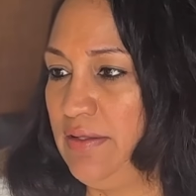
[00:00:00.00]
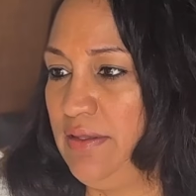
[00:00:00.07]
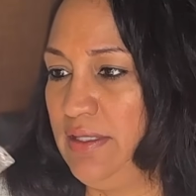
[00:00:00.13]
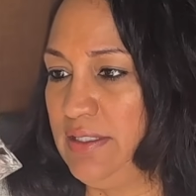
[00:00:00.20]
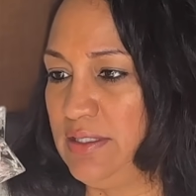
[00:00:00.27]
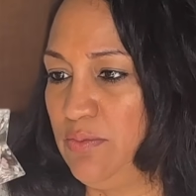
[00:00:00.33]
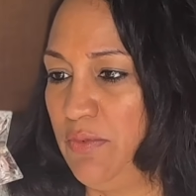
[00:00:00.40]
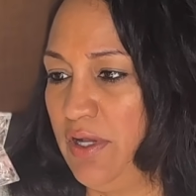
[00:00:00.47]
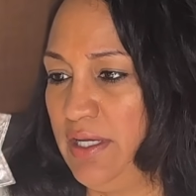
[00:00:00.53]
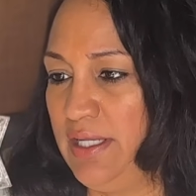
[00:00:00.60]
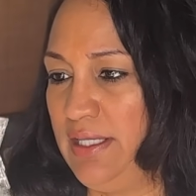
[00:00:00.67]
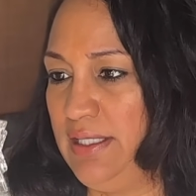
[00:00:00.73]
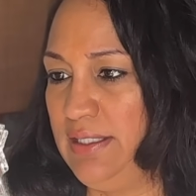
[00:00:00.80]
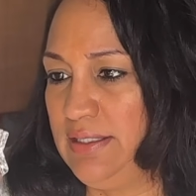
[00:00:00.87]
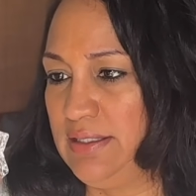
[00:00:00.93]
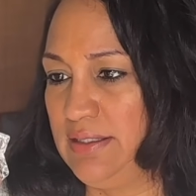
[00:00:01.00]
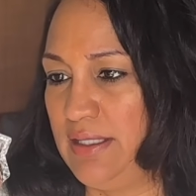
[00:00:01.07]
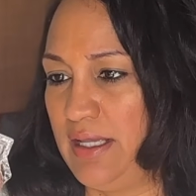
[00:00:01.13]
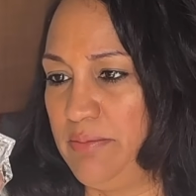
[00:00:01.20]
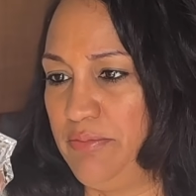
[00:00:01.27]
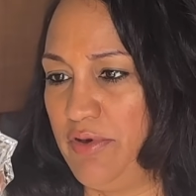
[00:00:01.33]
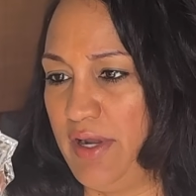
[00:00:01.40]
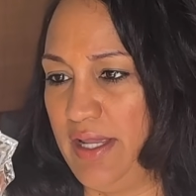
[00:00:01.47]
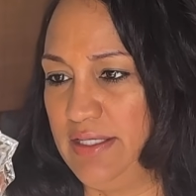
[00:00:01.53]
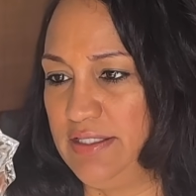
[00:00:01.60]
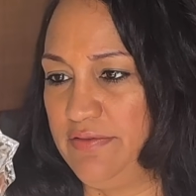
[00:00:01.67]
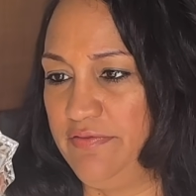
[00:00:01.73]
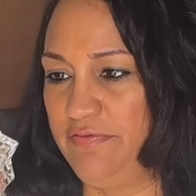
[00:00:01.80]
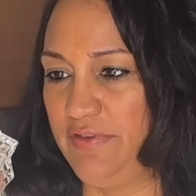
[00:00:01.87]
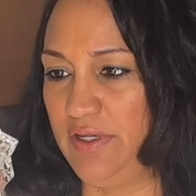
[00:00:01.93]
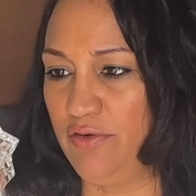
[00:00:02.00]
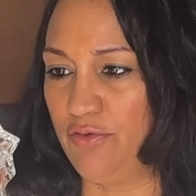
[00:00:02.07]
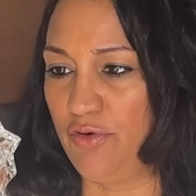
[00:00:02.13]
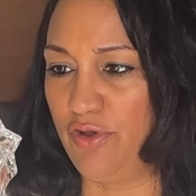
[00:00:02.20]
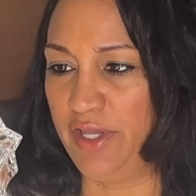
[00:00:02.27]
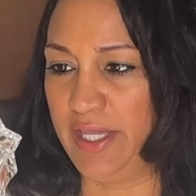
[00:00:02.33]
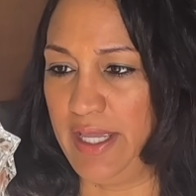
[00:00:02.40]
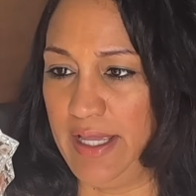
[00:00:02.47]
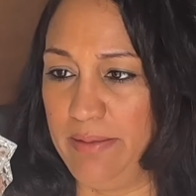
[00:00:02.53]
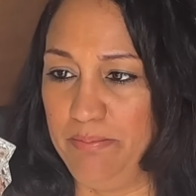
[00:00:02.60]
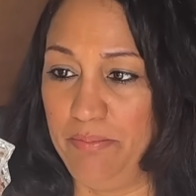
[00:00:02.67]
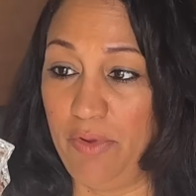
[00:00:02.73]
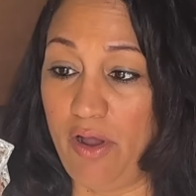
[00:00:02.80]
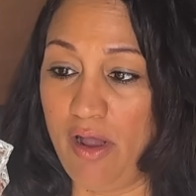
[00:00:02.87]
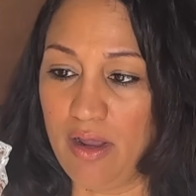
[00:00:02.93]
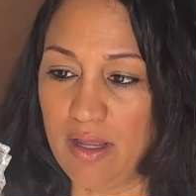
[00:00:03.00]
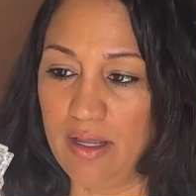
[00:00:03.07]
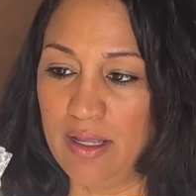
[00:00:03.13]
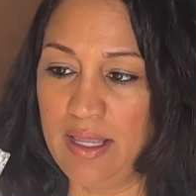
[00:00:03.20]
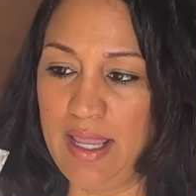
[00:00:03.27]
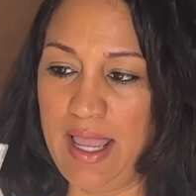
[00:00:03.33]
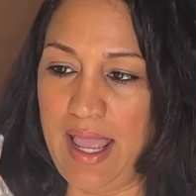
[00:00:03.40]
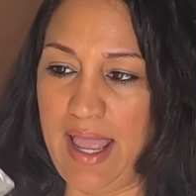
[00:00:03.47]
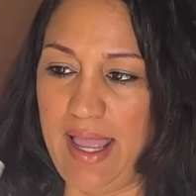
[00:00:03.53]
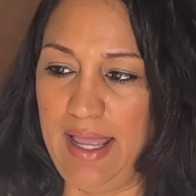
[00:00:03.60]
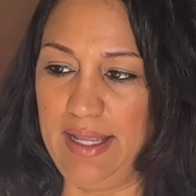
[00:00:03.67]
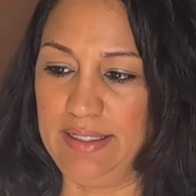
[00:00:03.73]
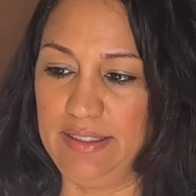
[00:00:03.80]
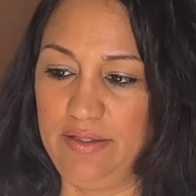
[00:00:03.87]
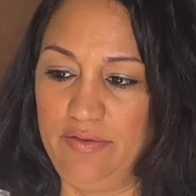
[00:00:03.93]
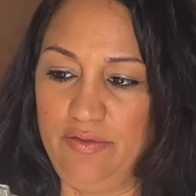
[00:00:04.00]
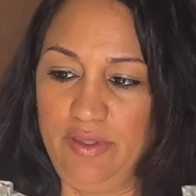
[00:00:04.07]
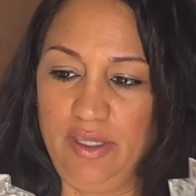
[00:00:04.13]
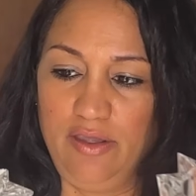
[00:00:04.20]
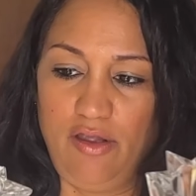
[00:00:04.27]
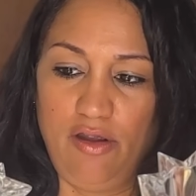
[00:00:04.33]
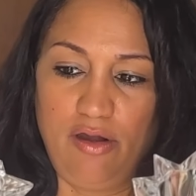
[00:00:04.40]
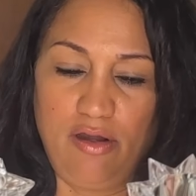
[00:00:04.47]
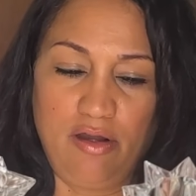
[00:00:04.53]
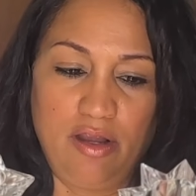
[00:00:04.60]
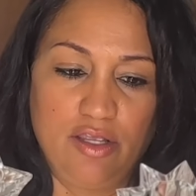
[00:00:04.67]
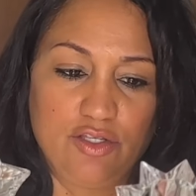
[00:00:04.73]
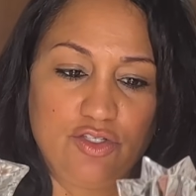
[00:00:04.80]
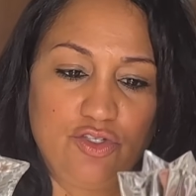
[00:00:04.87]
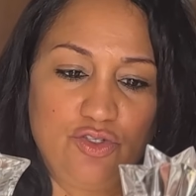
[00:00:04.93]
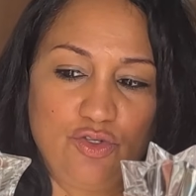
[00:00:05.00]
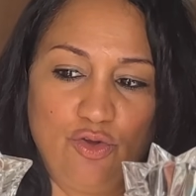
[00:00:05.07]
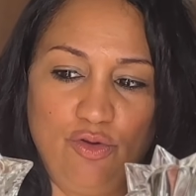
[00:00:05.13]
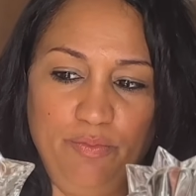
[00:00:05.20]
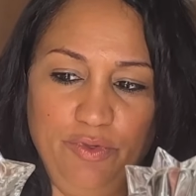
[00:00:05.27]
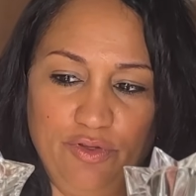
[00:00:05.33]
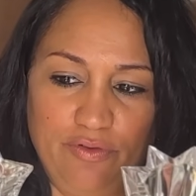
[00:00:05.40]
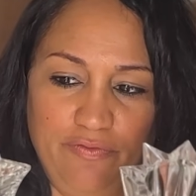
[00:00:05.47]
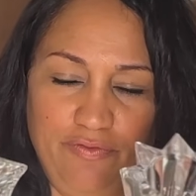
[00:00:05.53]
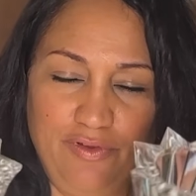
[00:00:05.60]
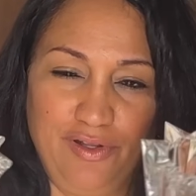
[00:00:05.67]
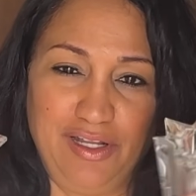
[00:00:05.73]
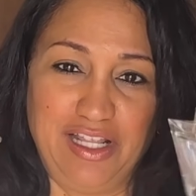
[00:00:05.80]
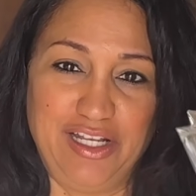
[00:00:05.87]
This one is that brand Villeroy and Bach, and they are so beautiful.